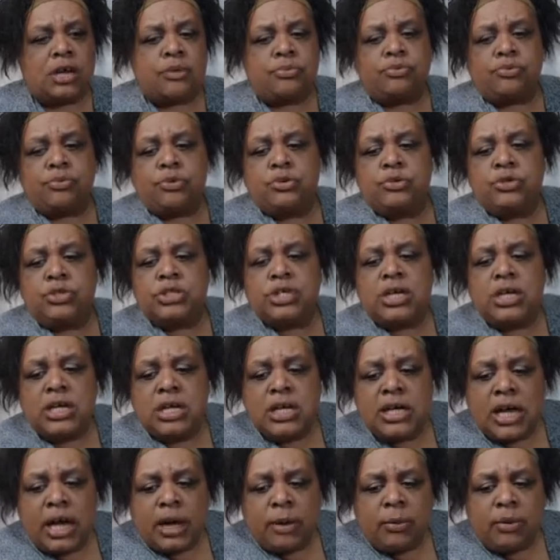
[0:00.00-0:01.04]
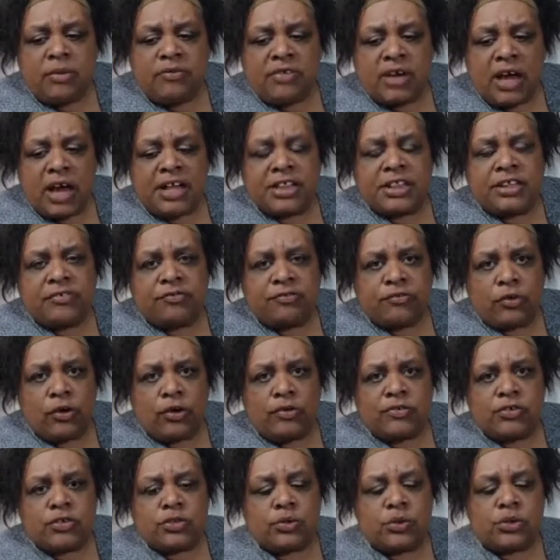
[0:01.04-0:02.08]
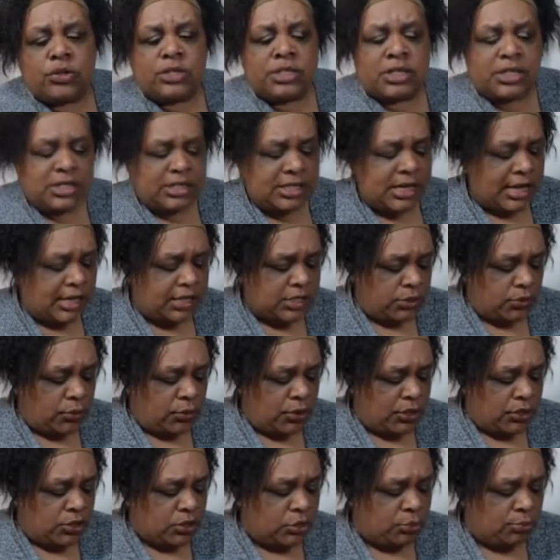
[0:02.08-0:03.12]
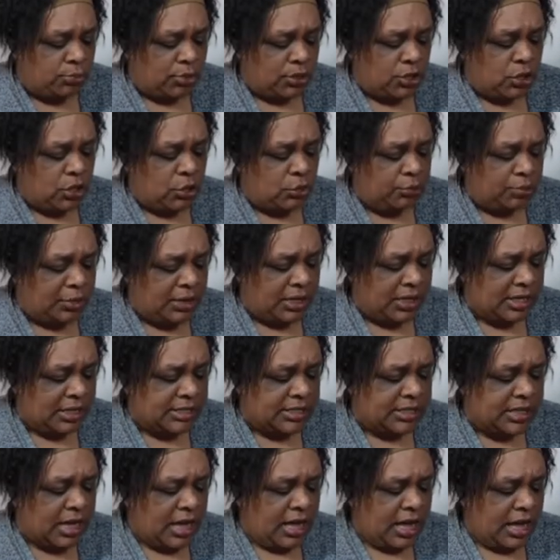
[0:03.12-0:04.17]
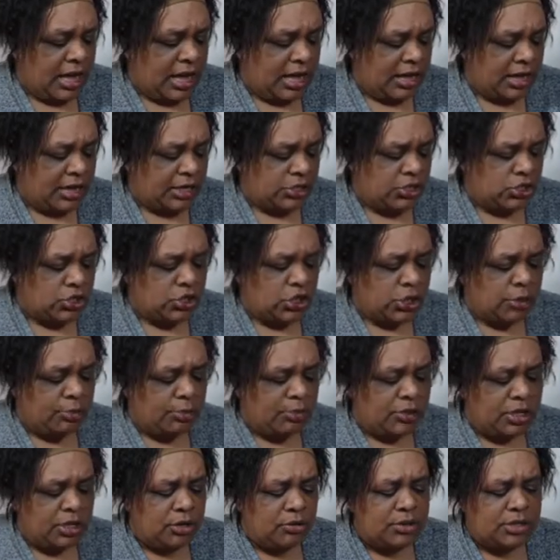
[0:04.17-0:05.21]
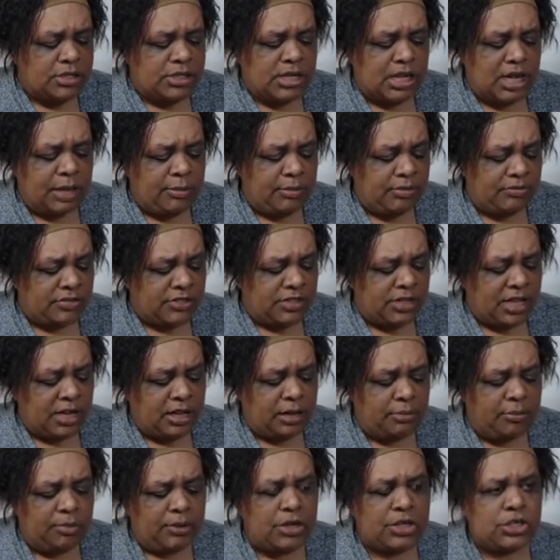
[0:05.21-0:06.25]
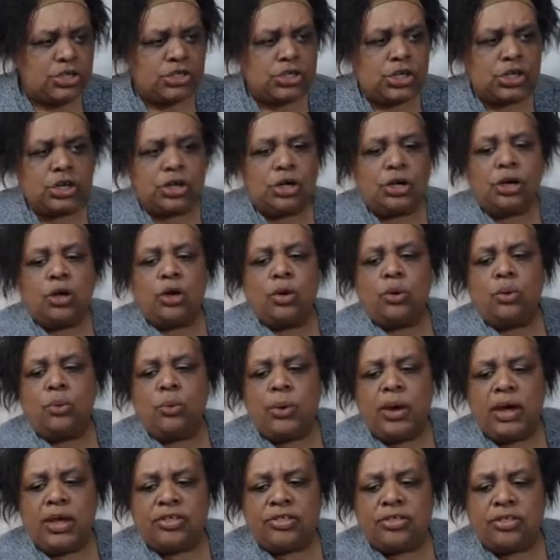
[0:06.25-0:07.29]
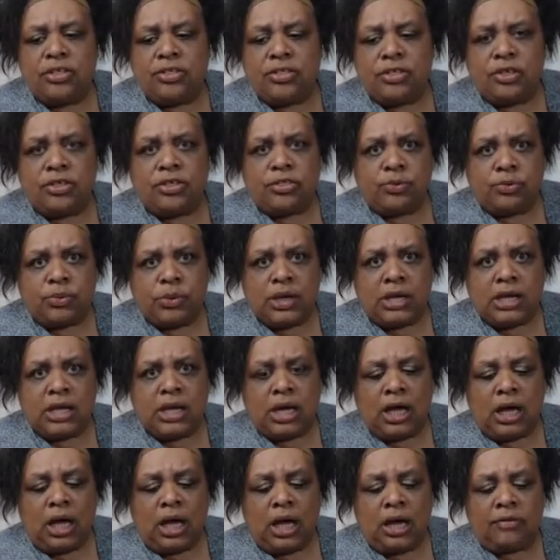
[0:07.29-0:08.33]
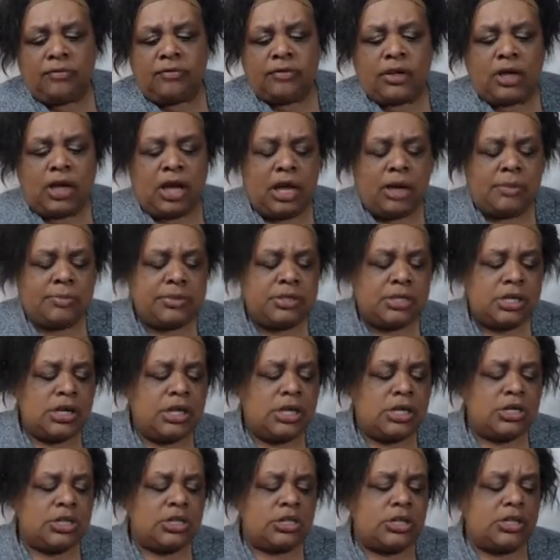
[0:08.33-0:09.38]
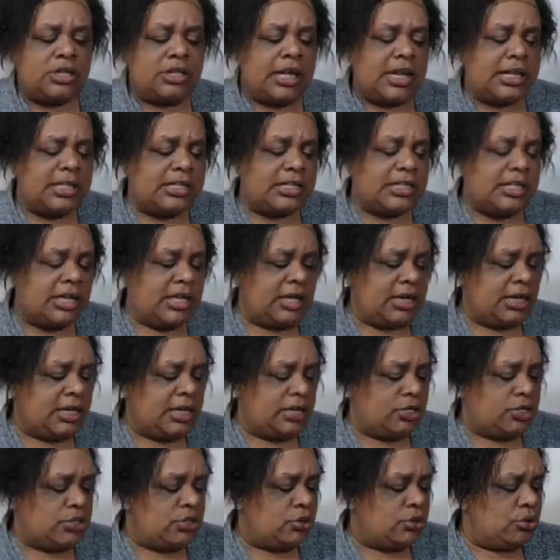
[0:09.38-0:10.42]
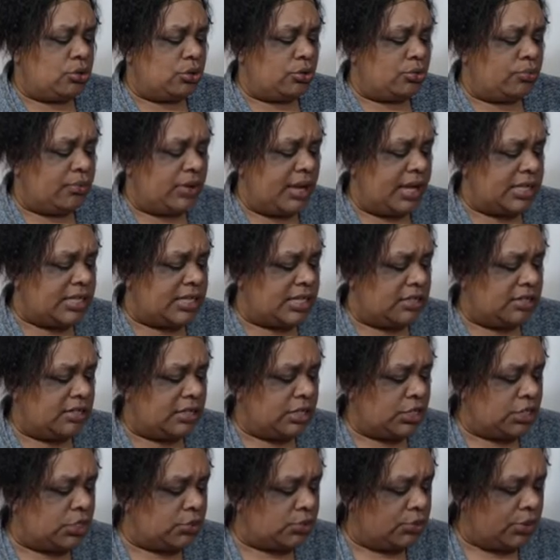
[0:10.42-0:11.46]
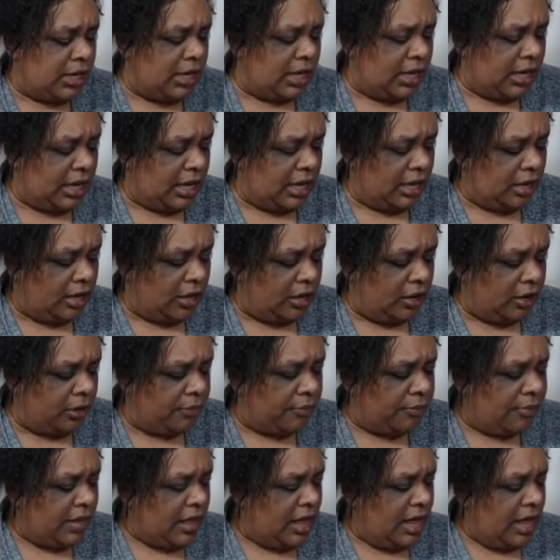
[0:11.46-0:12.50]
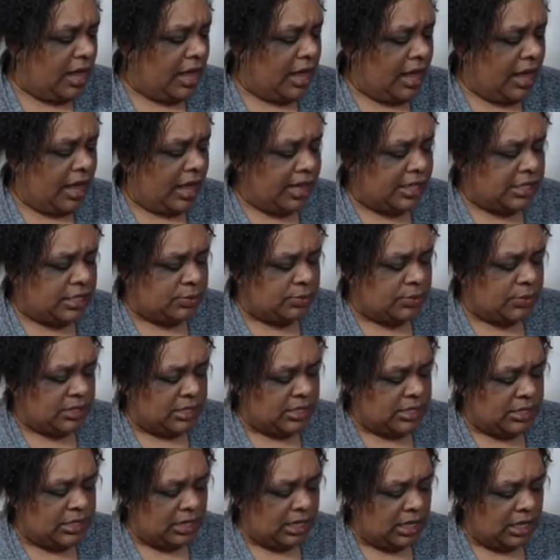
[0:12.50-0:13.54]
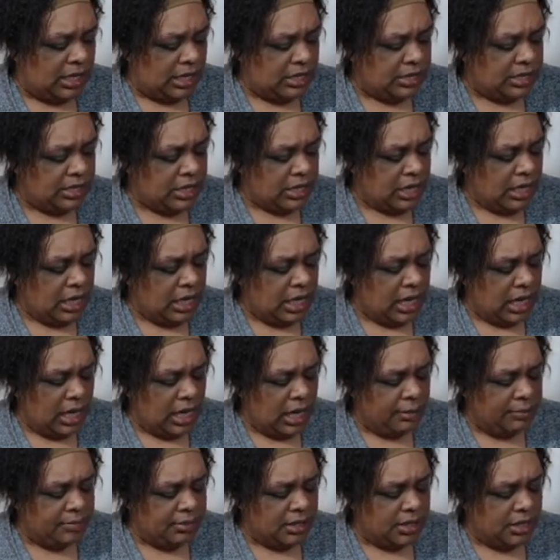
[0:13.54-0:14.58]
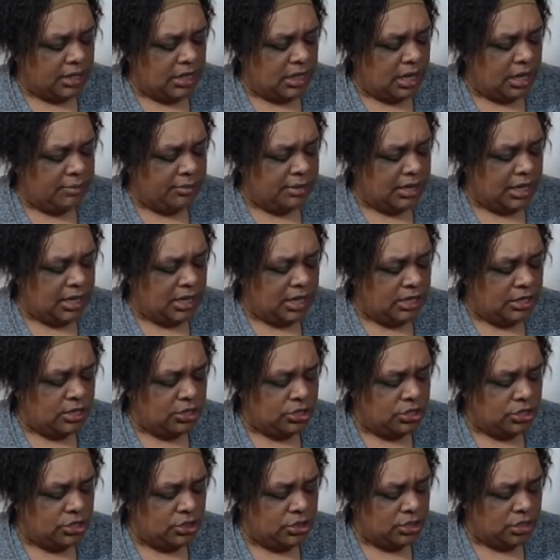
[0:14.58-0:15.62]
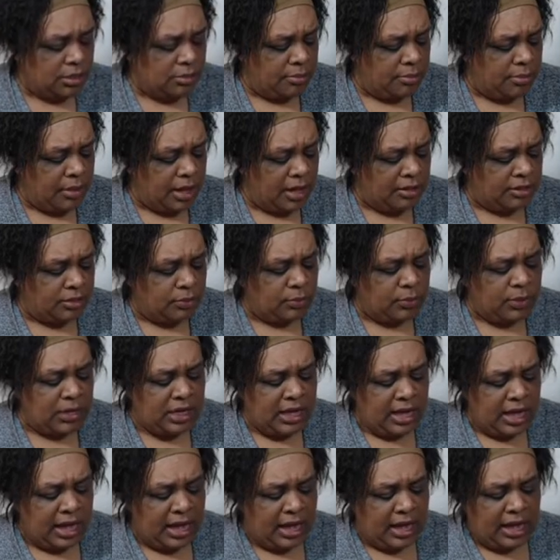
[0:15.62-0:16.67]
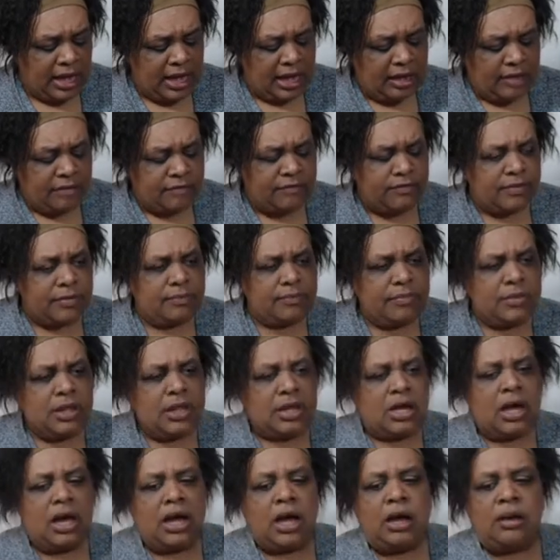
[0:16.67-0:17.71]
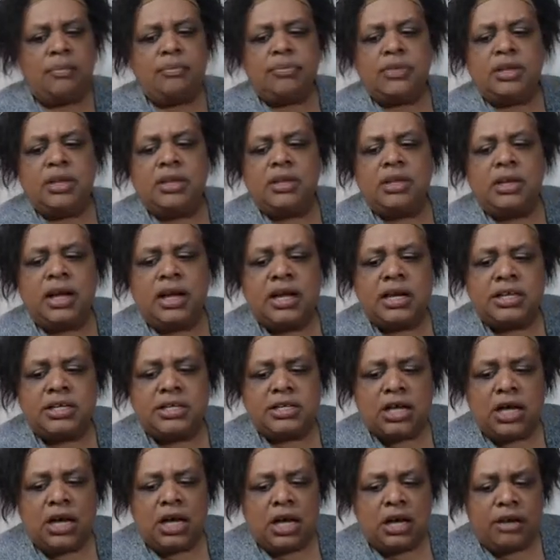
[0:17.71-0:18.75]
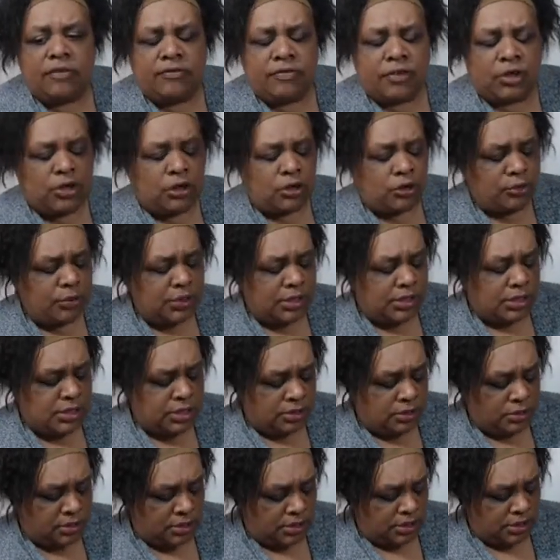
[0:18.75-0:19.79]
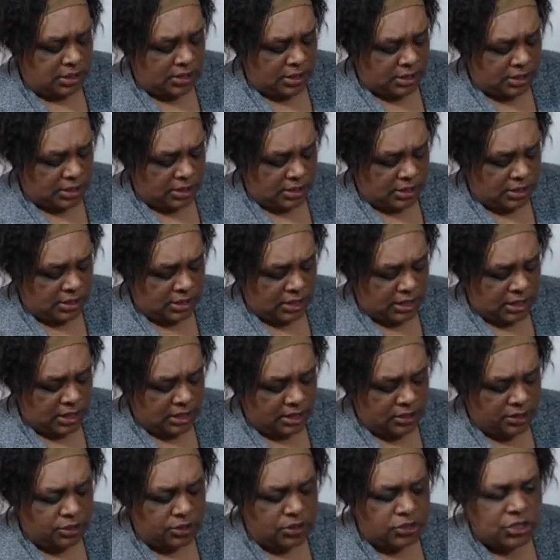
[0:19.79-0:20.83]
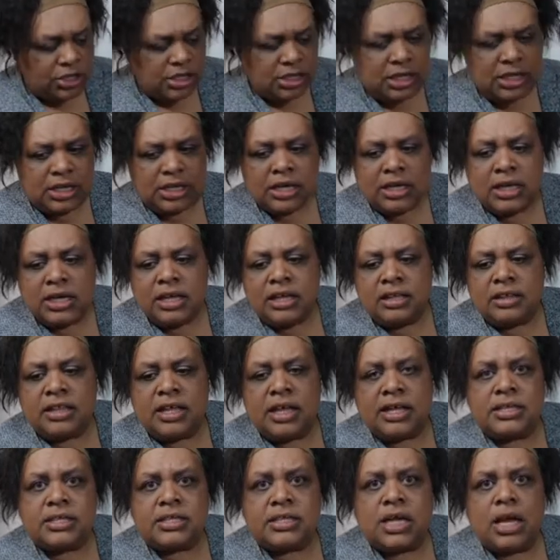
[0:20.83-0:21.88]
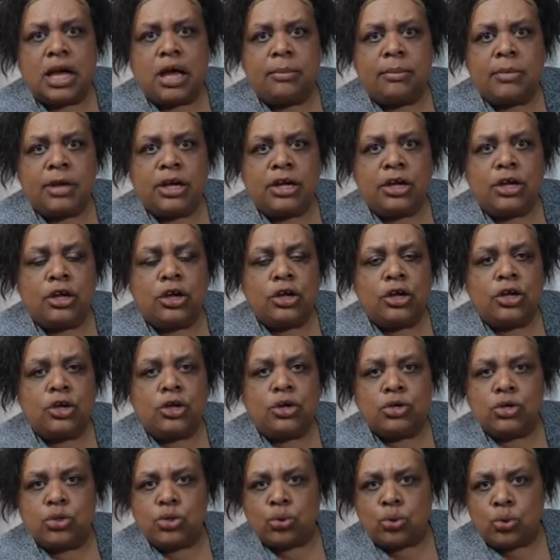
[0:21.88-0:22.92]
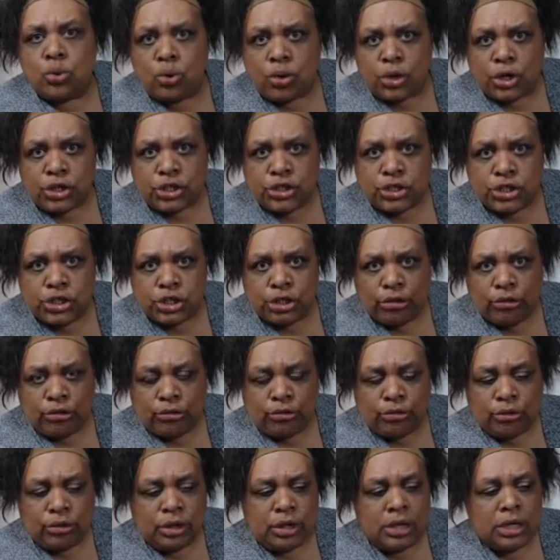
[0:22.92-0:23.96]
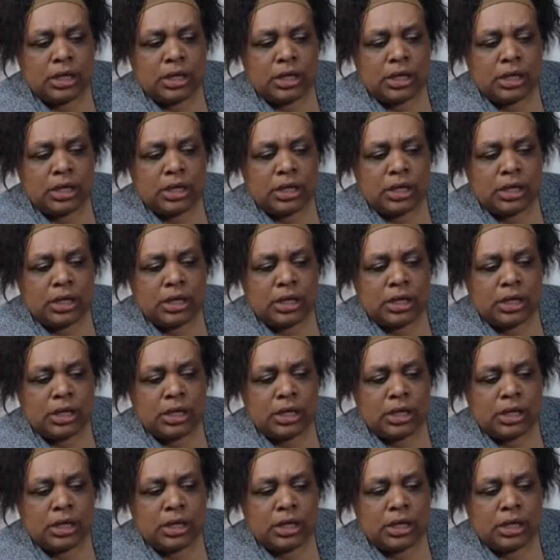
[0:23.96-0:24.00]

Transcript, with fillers: up roots, and we've got the Four of Swords because that's going to bring you peace, and it should bring you a time of celebration with the Three of Cups. So let's get into the rest of this reading here as we see it. Um, coming into the month, we have um, the Knight of Crystals. This is the energy that's coming towards you.